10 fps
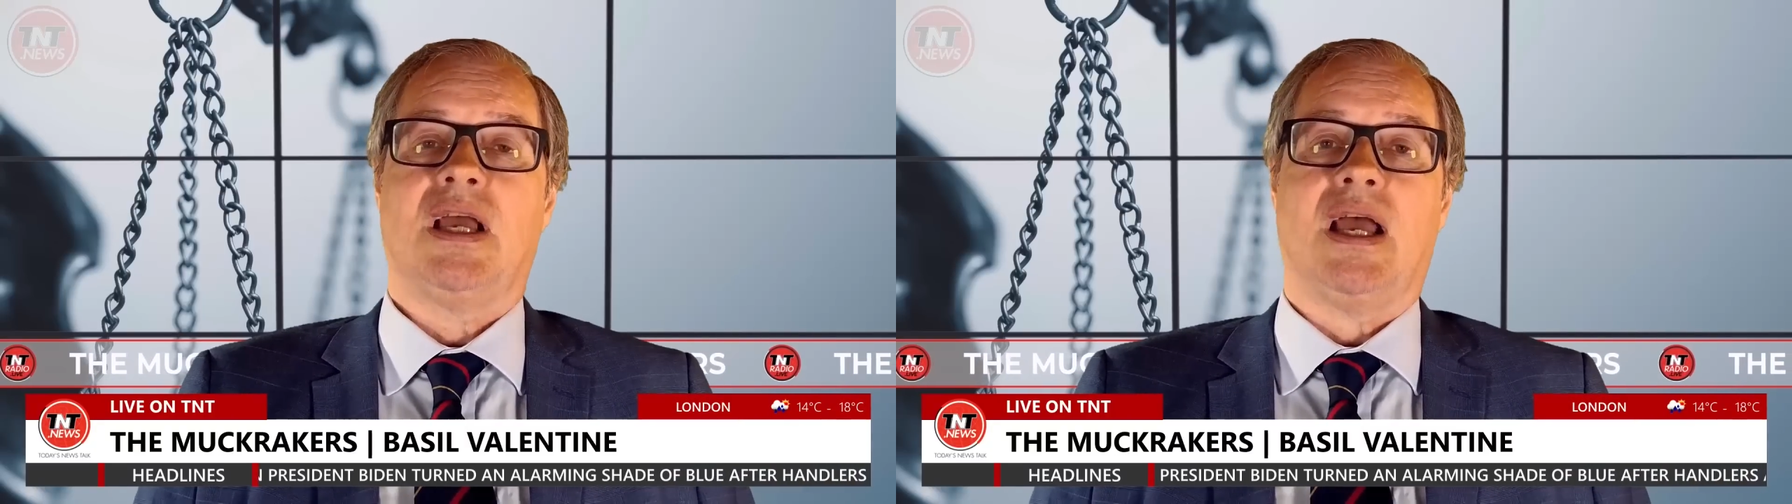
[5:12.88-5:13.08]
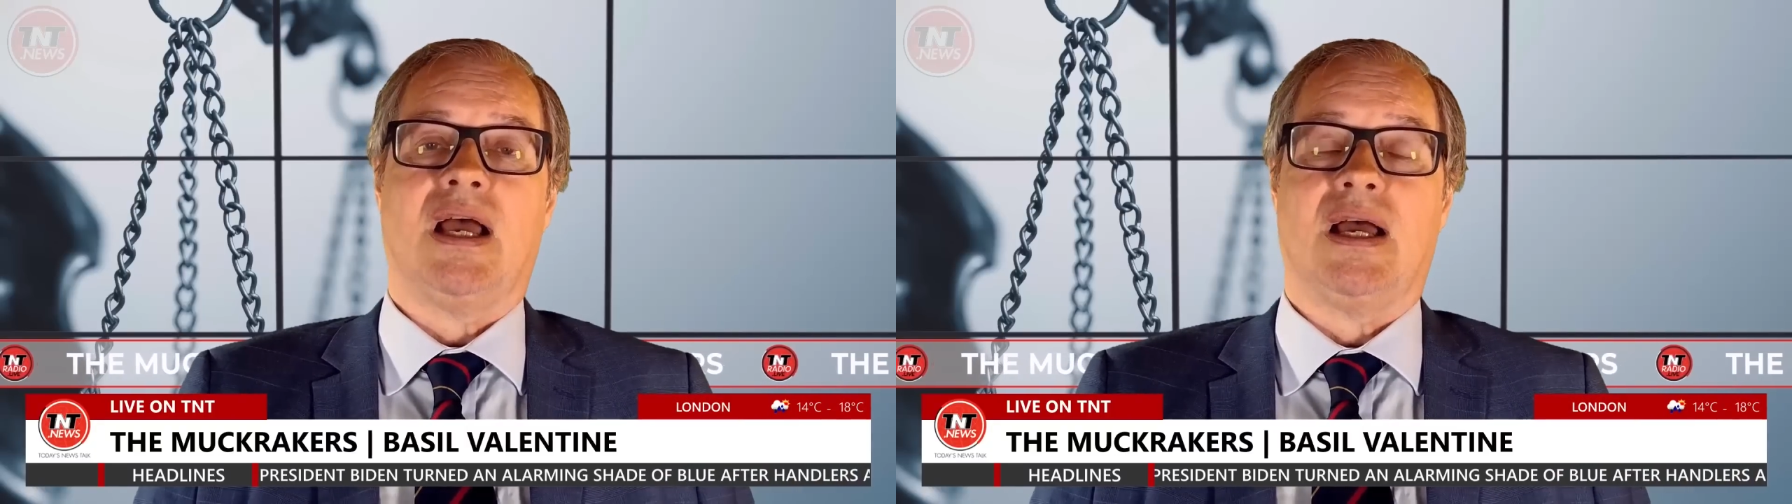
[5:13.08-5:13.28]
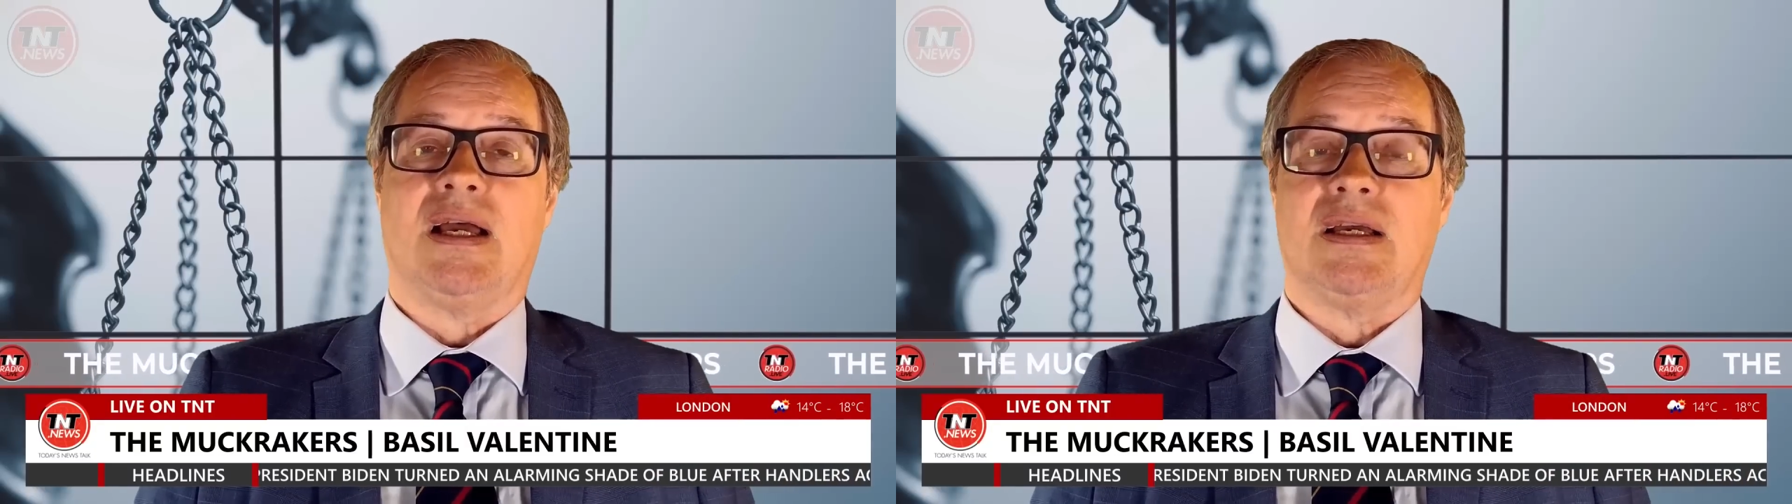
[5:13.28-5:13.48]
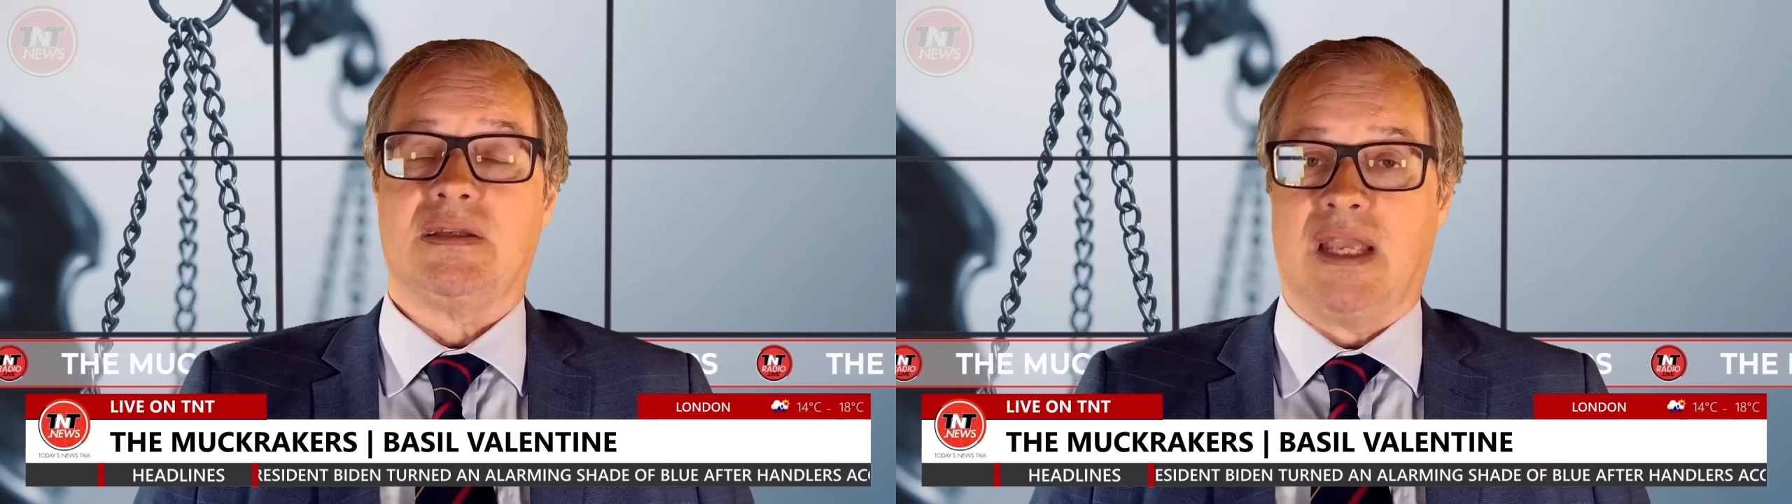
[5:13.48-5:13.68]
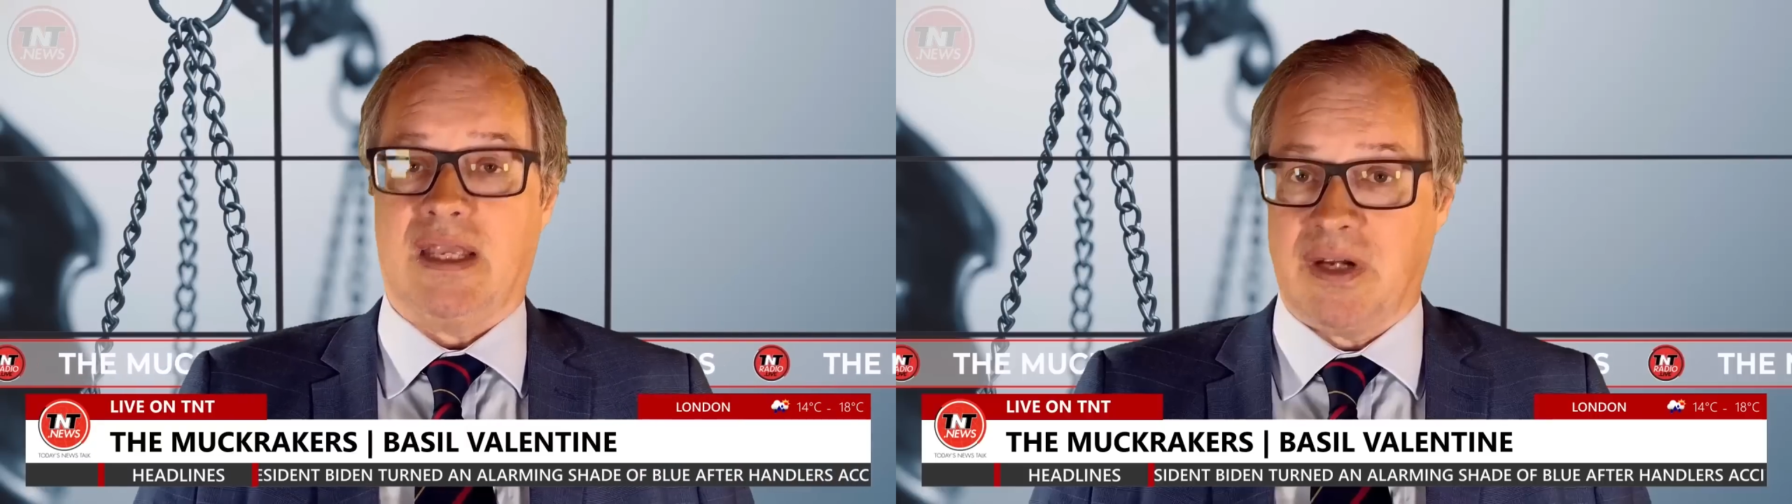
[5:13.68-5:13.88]

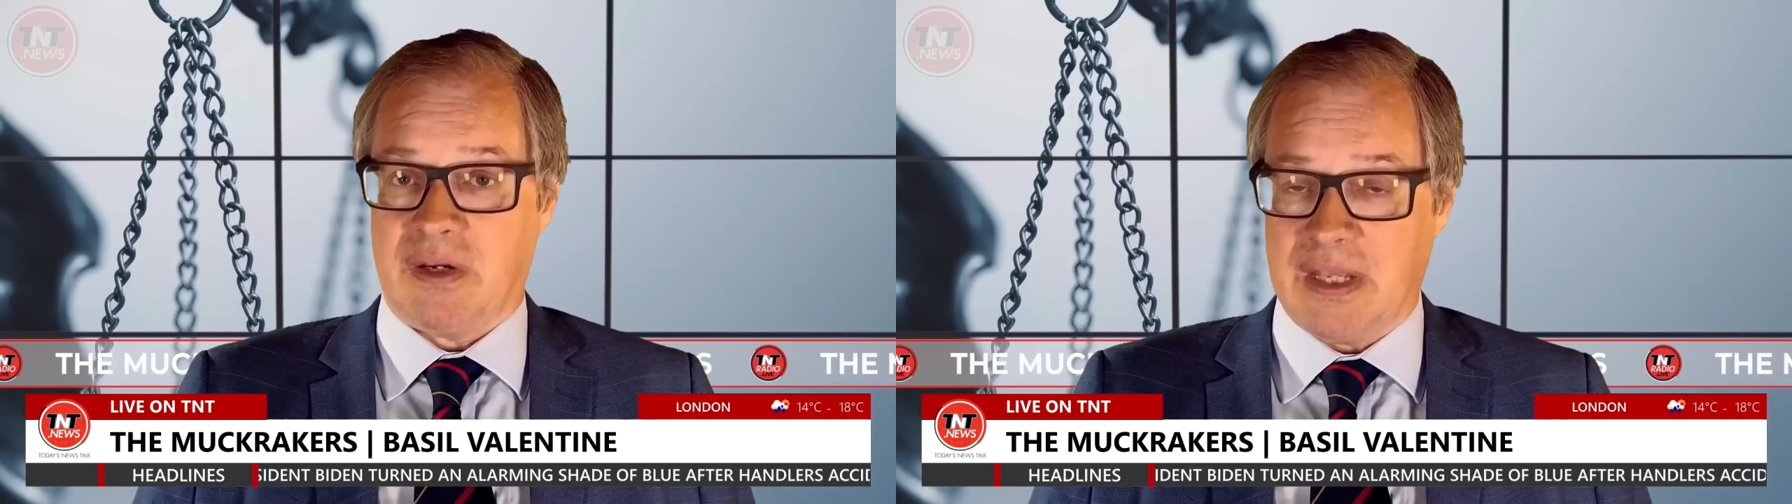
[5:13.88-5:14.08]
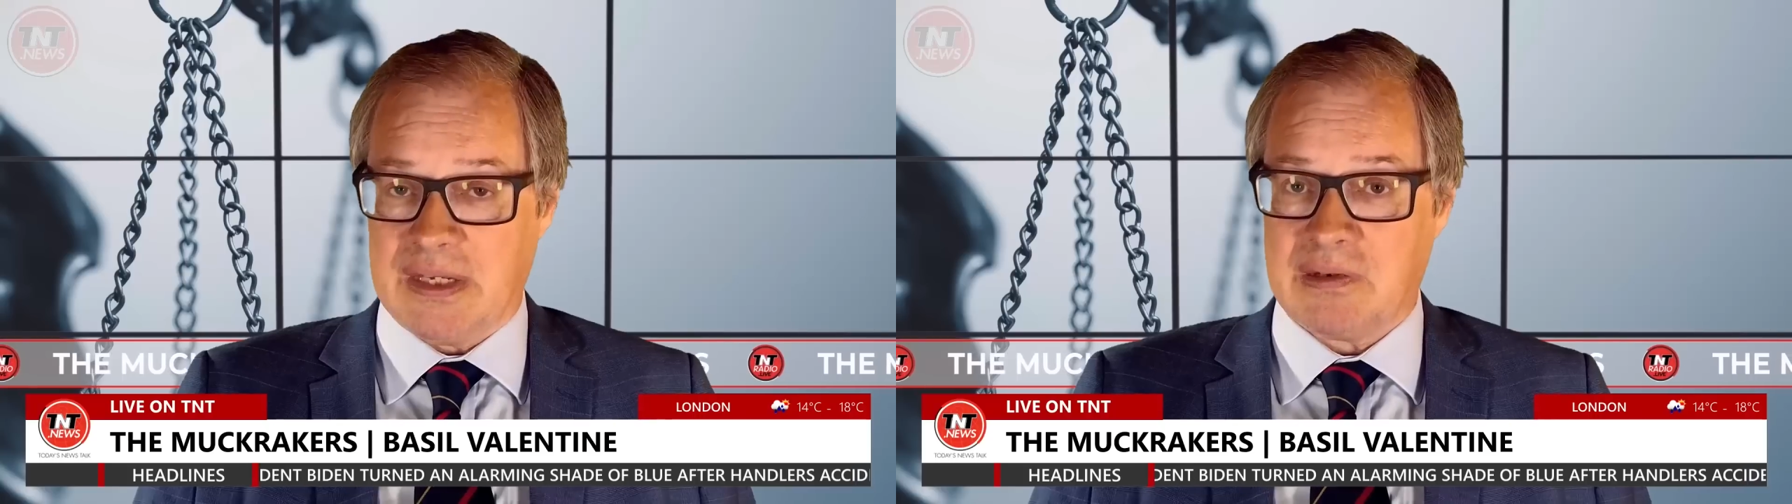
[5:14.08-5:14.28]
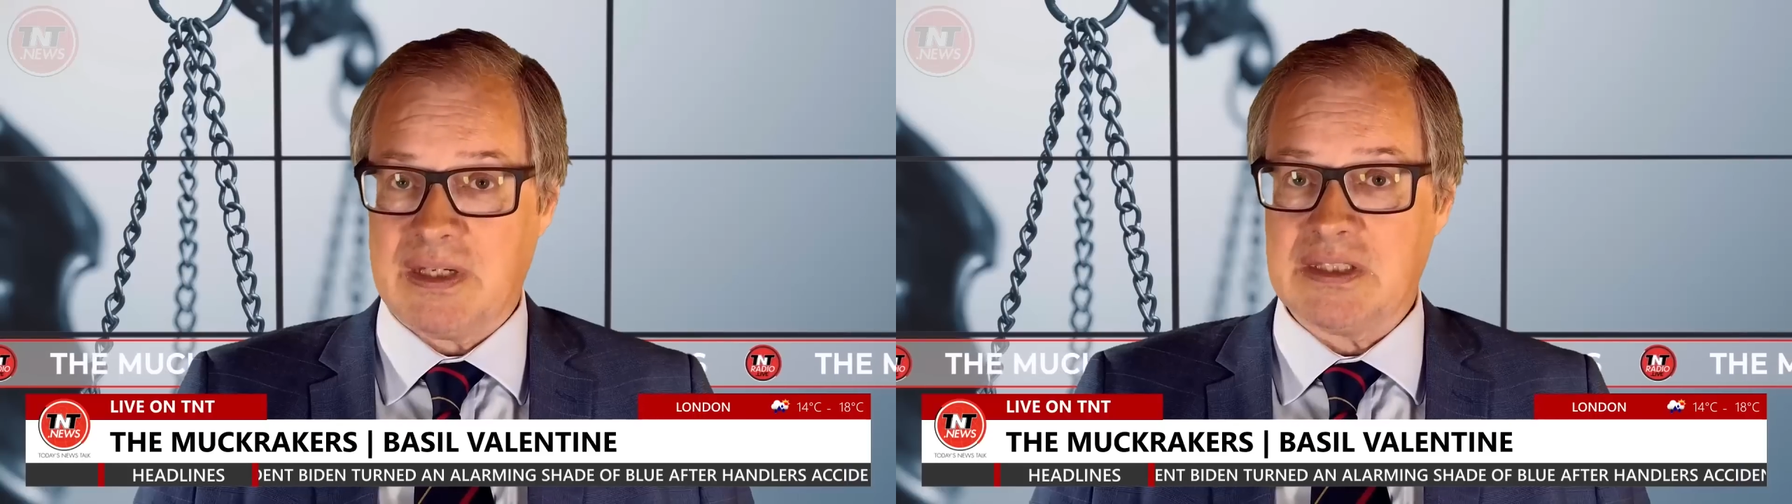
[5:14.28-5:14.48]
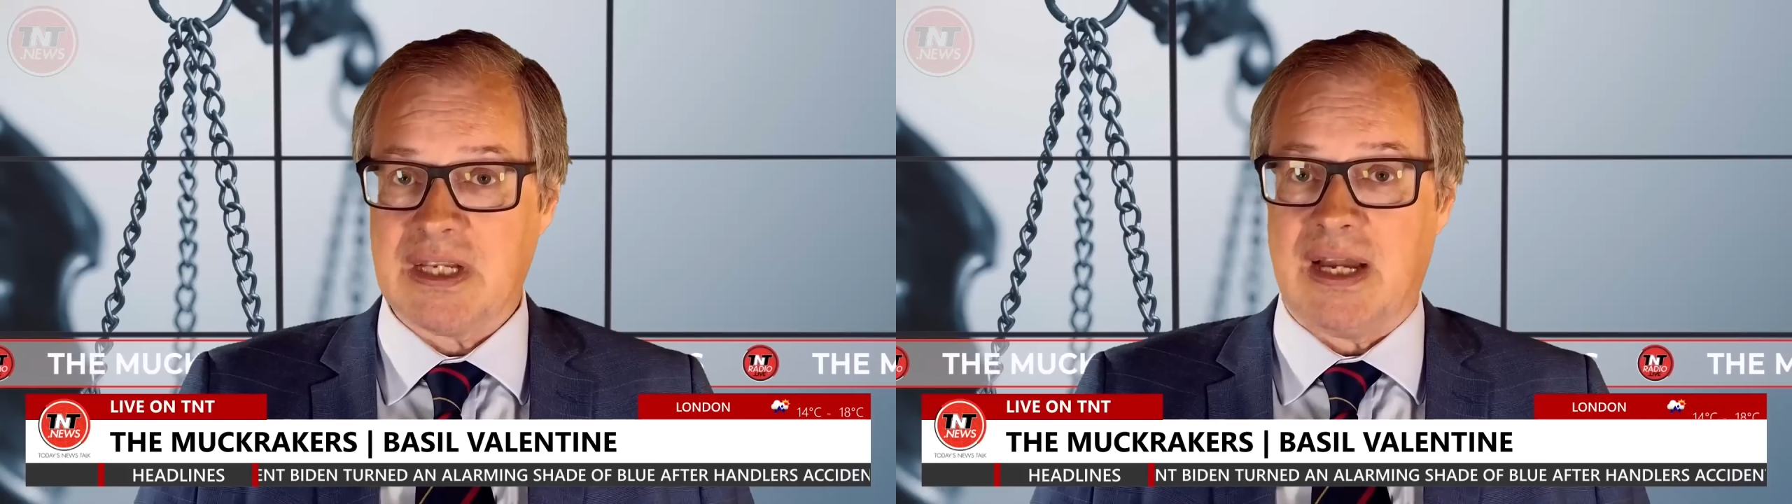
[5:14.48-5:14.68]
increase